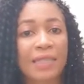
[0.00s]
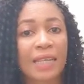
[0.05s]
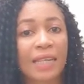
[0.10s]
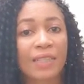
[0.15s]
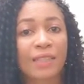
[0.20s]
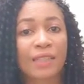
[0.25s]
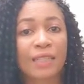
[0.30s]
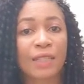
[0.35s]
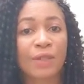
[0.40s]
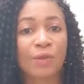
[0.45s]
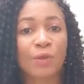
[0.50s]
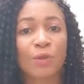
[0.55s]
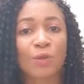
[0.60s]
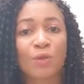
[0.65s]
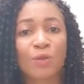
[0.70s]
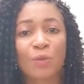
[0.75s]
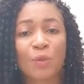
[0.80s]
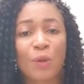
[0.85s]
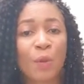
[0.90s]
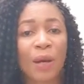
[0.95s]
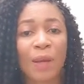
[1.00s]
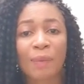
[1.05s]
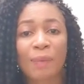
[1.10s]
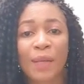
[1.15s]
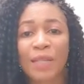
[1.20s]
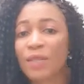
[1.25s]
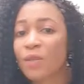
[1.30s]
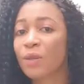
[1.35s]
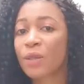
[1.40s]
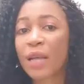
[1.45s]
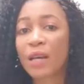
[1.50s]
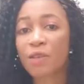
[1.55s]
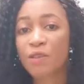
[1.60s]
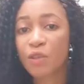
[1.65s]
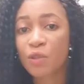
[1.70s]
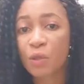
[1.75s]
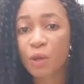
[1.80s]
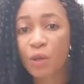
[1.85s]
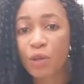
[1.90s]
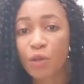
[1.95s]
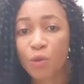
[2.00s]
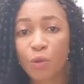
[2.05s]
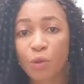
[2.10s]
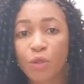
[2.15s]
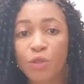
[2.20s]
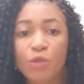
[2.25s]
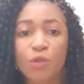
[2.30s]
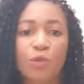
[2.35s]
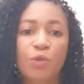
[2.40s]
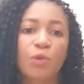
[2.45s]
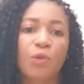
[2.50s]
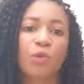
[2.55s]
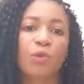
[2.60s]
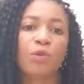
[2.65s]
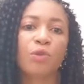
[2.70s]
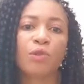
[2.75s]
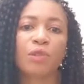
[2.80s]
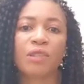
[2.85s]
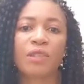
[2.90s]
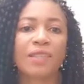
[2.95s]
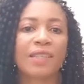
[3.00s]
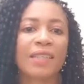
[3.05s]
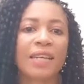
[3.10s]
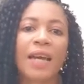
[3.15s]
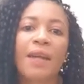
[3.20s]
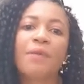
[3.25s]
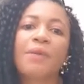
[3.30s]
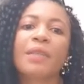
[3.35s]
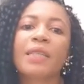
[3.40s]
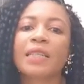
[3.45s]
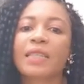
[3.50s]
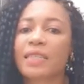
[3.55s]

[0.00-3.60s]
that there's going to be one particular ritual you're going to do to just carry the